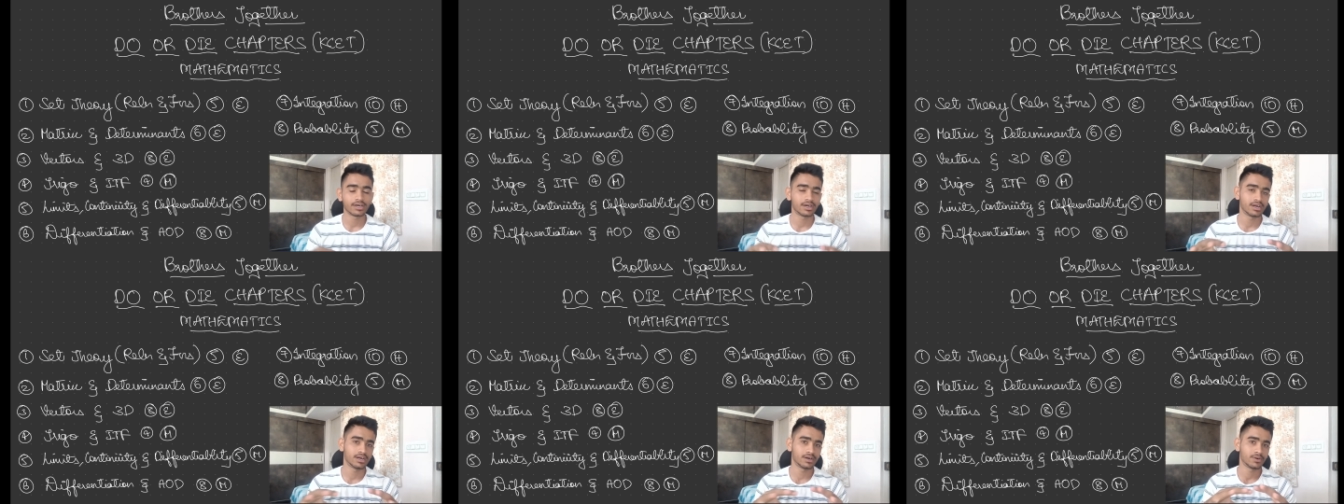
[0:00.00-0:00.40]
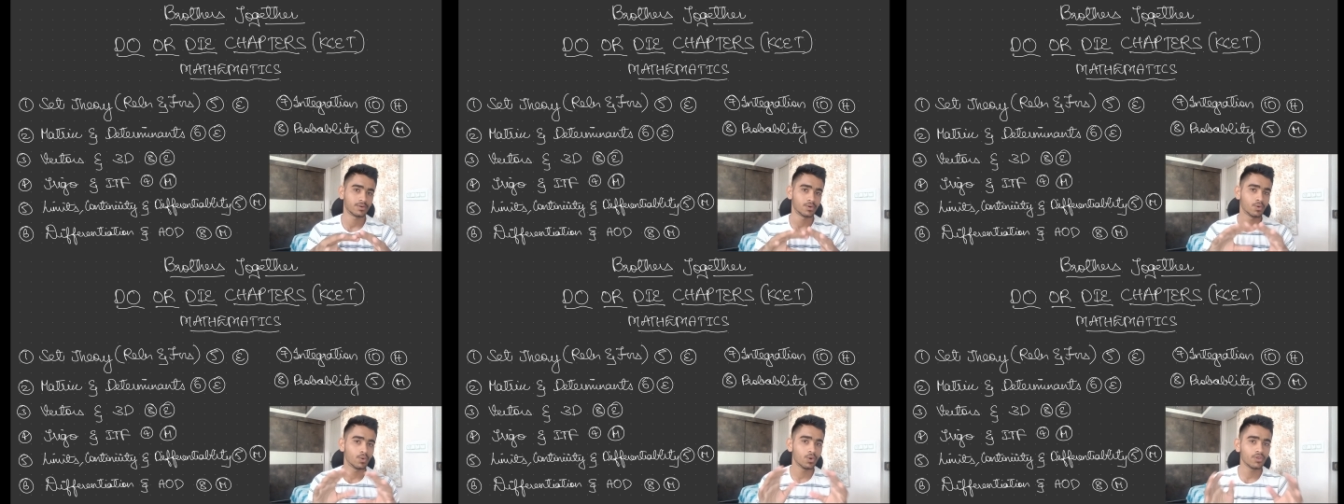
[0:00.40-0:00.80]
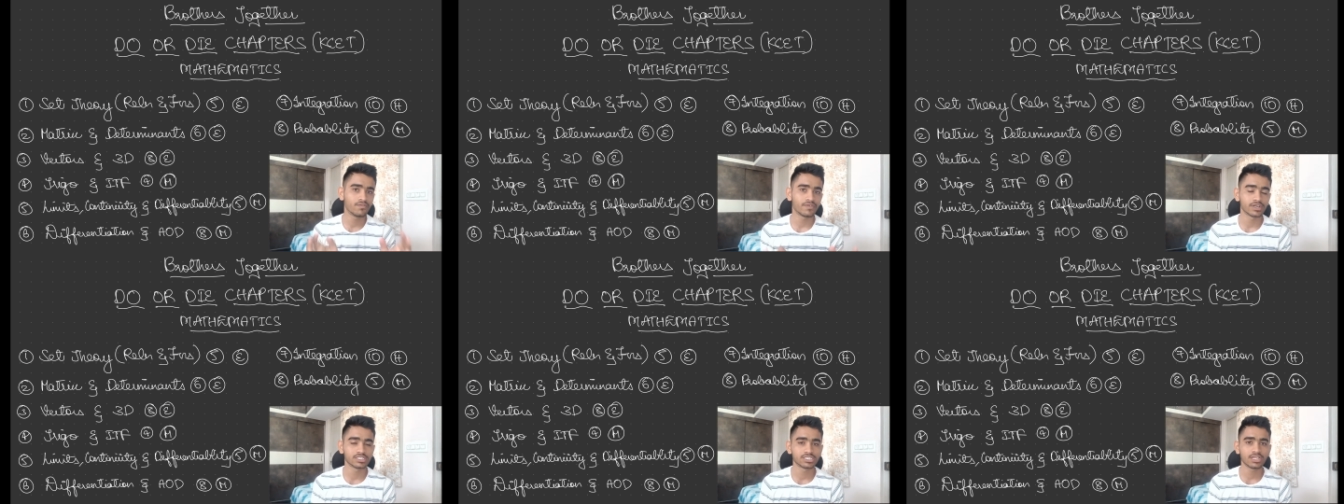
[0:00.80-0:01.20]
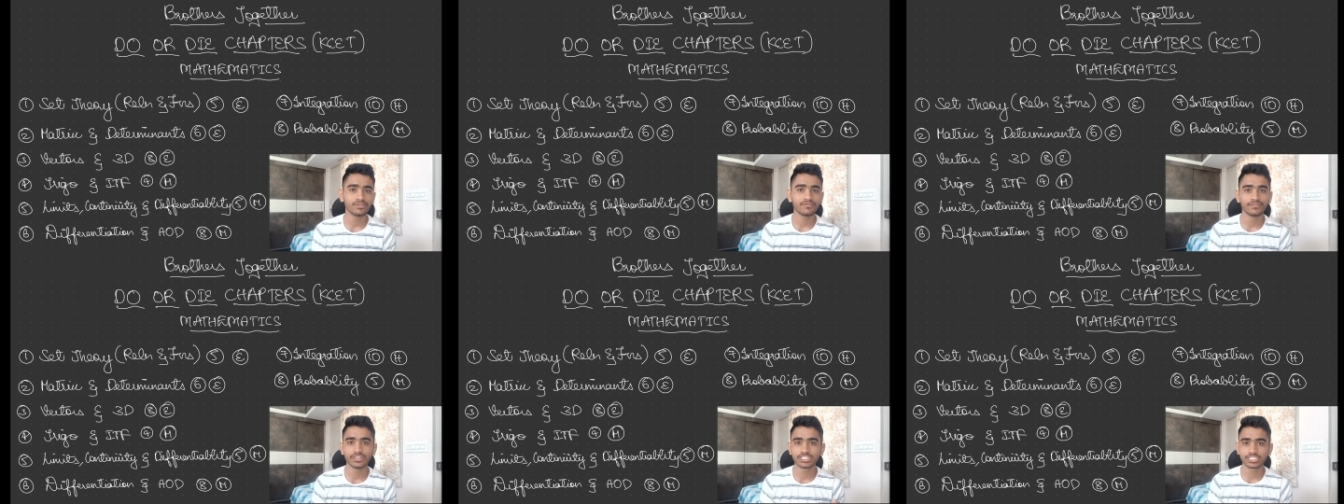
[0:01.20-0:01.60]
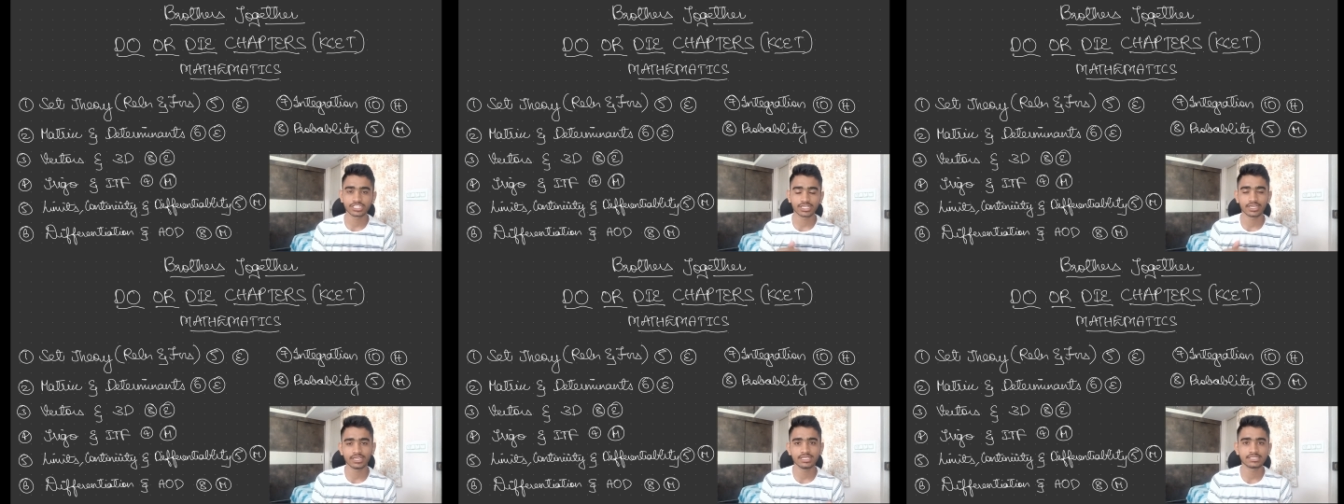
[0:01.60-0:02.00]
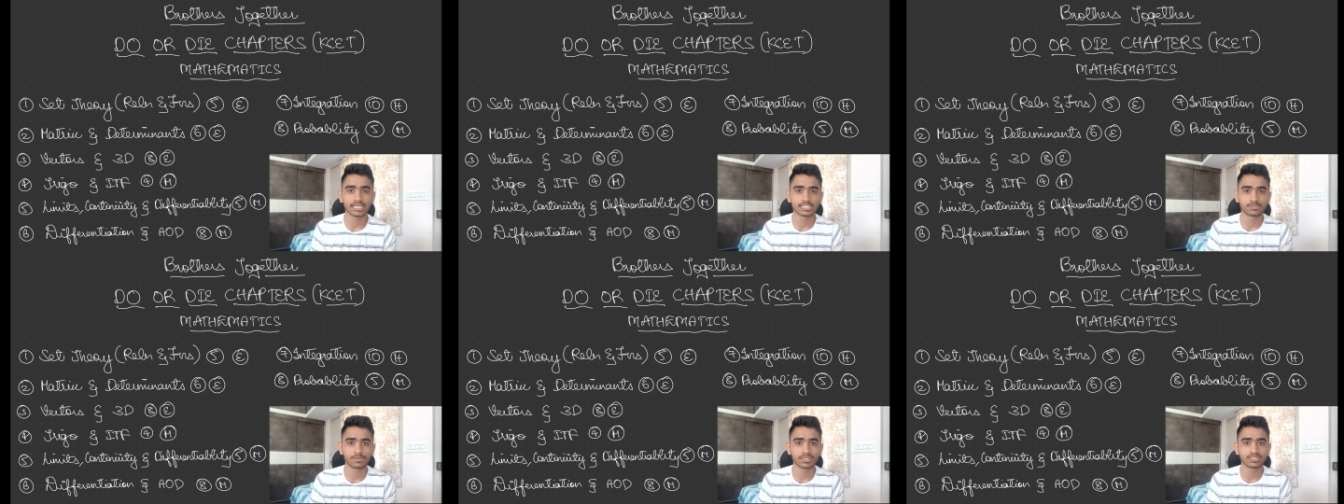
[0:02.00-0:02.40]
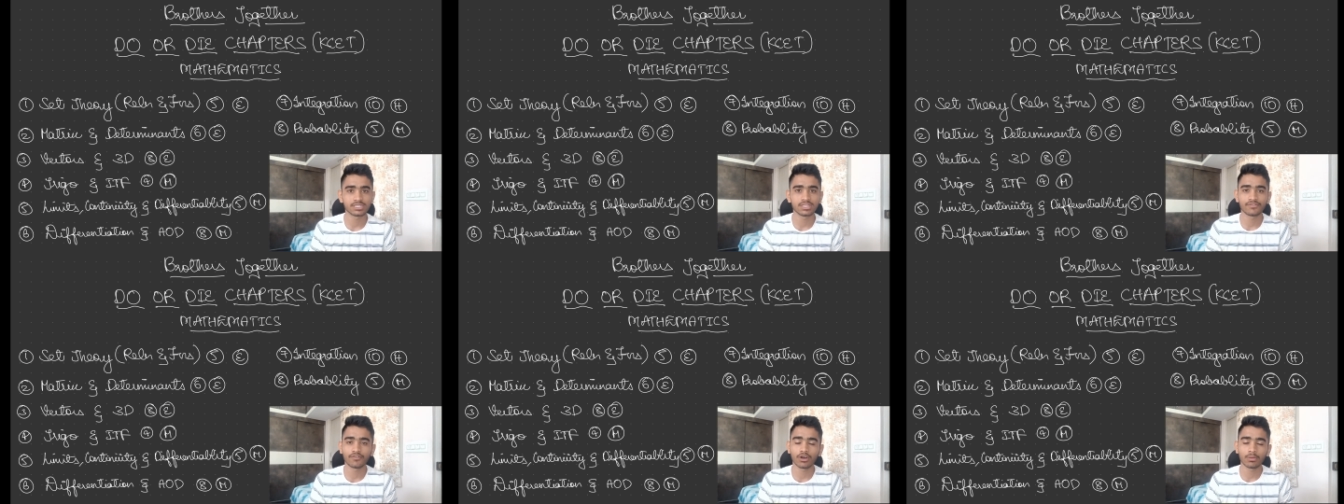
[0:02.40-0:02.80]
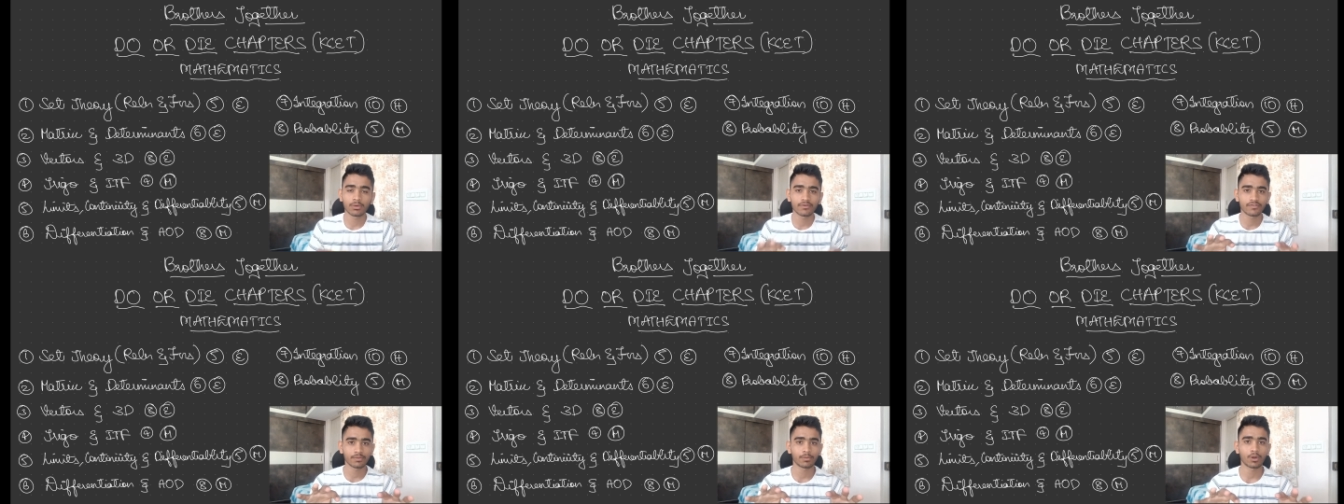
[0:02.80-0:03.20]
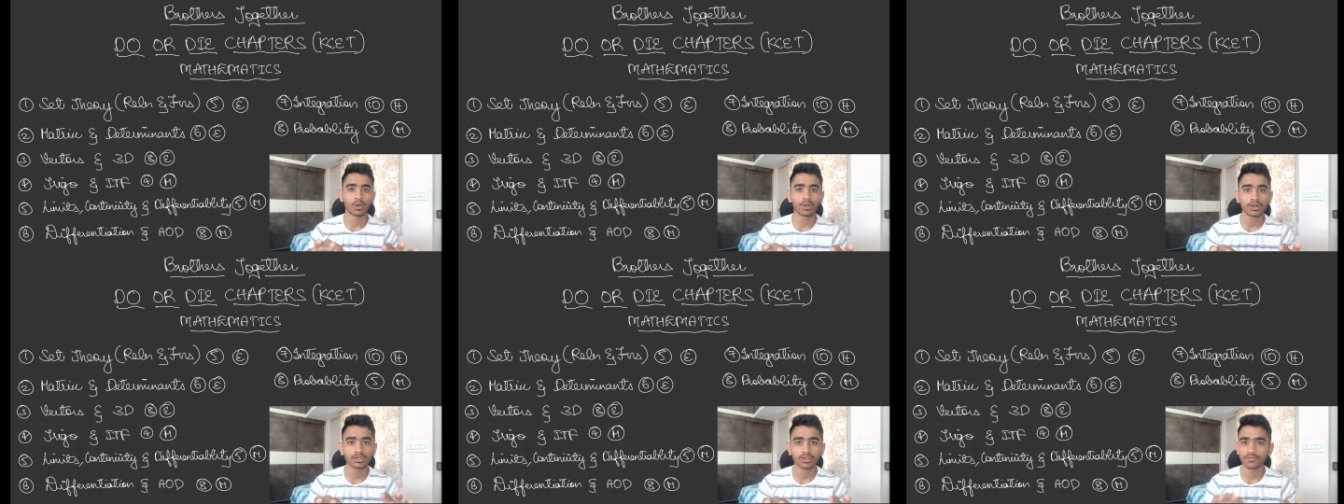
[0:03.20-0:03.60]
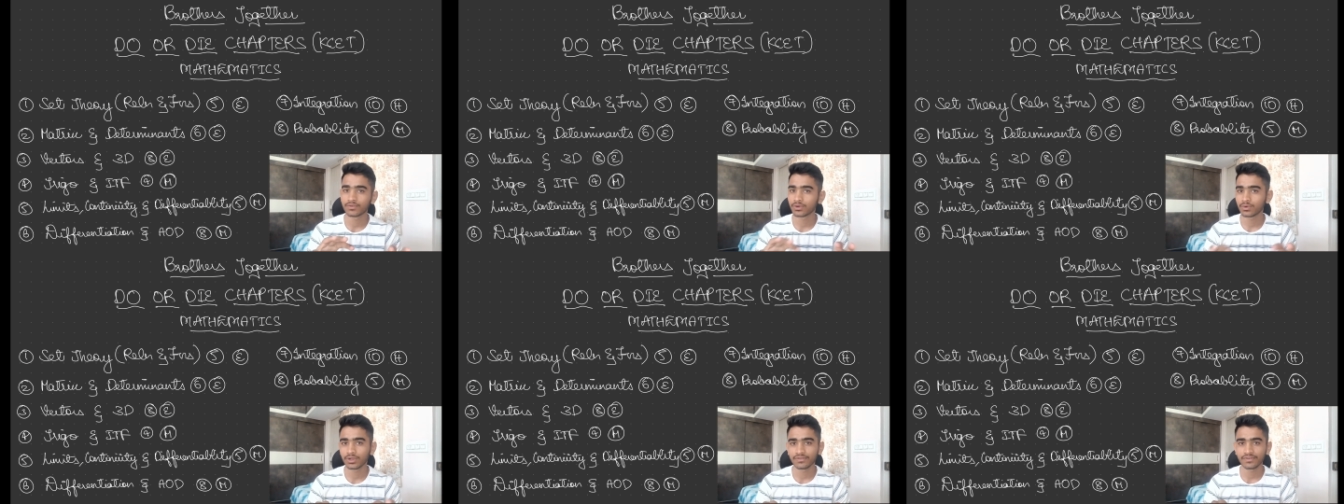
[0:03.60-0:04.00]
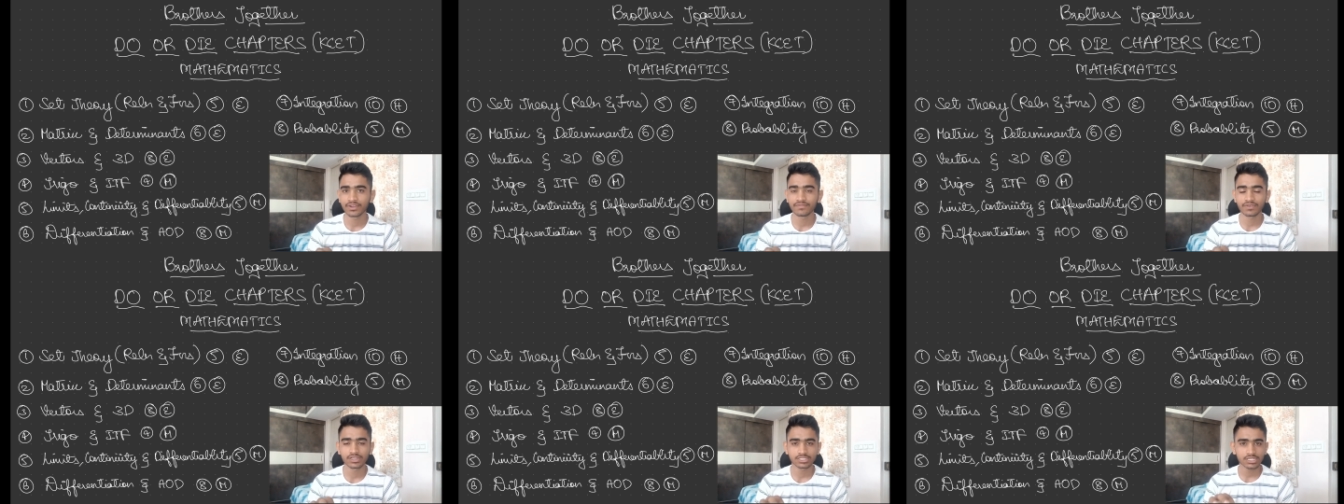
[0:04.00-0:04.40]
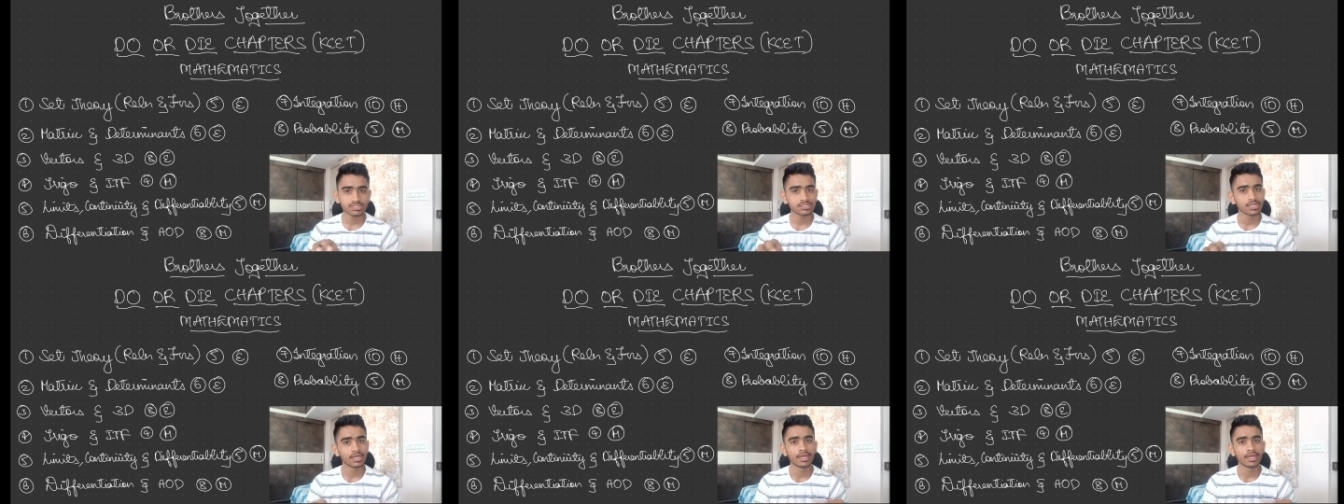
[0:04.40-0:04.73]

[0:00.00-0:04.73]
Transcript: a whole function which is expressed in the form of a product of two different functions